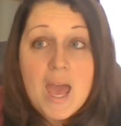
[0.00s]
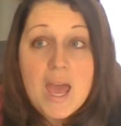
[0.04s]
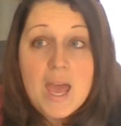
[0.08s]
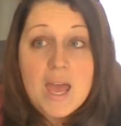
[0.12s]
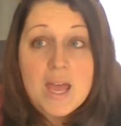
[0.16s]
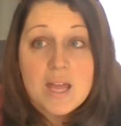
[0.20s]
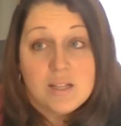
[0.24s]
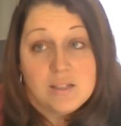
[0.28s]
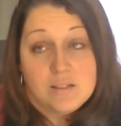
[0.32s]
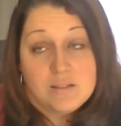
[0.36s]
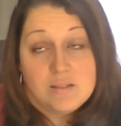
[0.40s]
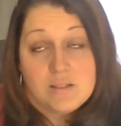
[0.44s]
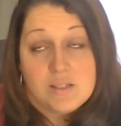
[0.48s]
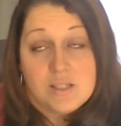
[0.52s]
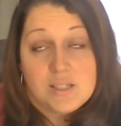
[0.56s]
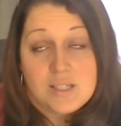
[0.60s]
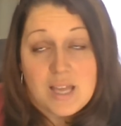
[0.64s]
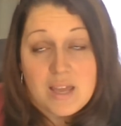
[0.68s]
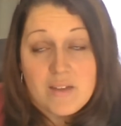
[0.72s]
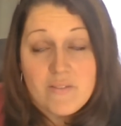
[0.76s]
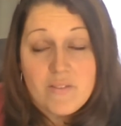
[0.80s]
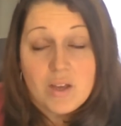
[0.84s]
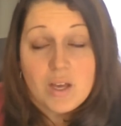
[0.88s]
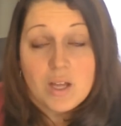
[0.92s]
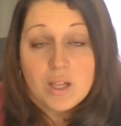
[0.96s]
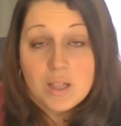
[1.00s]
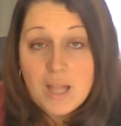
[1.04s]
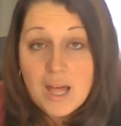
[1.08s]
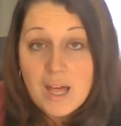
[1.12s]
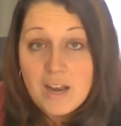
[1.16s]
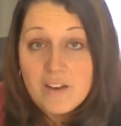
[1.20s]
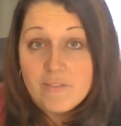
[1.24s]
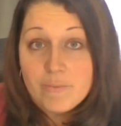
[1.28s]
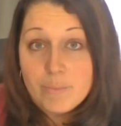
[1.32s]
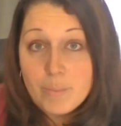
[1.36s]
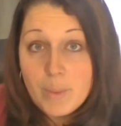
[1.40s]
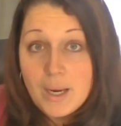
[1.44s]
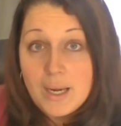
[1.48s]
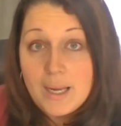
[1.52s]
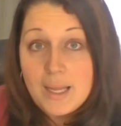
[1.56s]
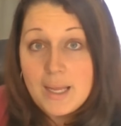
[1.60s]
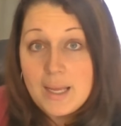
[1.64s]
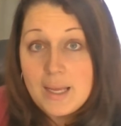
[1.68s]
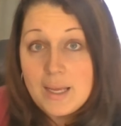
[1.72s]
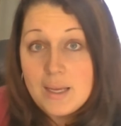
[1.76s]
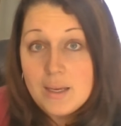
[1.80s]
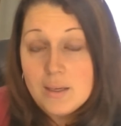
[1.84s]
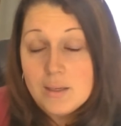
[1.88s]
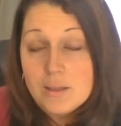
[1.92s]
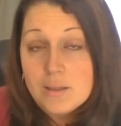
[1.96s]
and saving a lot of
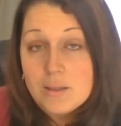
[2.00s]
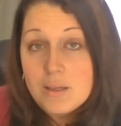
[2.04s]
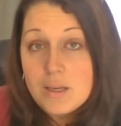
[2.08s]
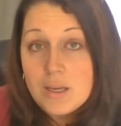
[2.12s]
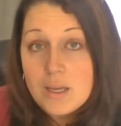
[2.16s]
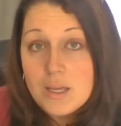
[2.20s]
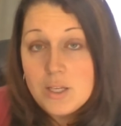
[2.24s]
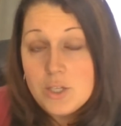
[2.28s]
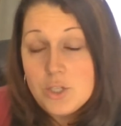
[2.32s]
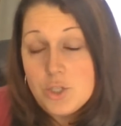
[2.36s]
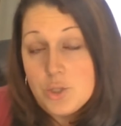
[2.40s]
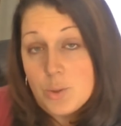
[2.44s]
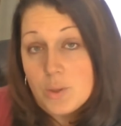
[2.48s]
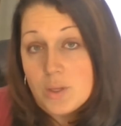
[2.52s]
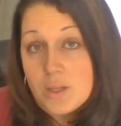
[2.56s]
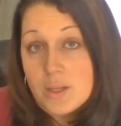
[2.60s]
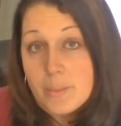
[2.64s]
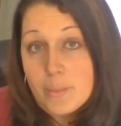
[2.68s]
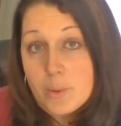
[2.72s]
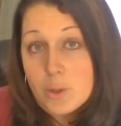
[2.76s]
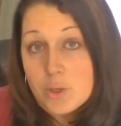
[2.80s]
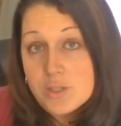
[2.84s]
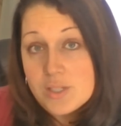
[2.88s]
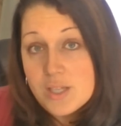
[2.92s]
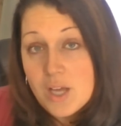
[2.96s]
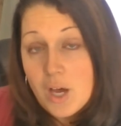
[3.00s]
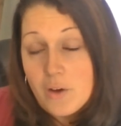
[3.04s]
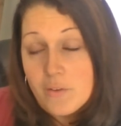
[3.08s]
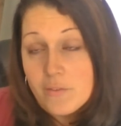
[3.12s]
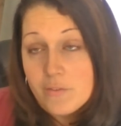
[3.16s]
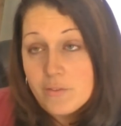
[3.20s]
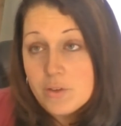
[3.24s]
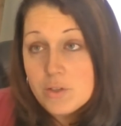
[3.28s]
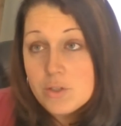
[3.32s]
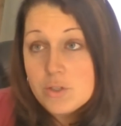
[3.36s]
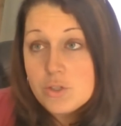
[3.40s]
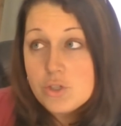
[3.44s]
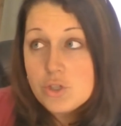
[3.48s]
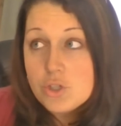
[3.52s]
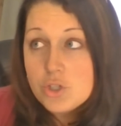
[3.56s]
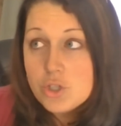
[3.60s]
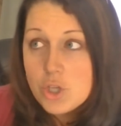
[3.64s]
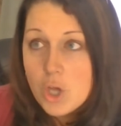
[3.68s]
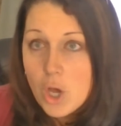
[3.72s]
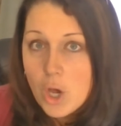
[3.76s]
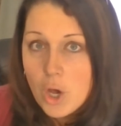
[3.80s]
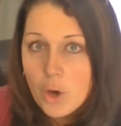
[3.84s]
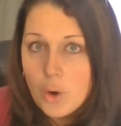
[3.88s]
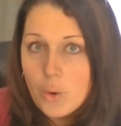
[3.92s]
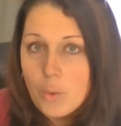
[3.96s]
money in doing them herself.
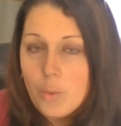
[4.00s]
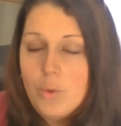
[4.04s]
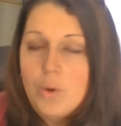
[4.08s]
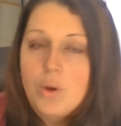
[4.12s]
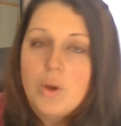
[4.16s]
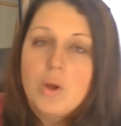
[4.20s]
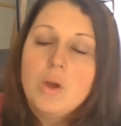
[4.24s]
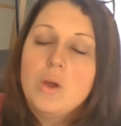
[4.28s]
So,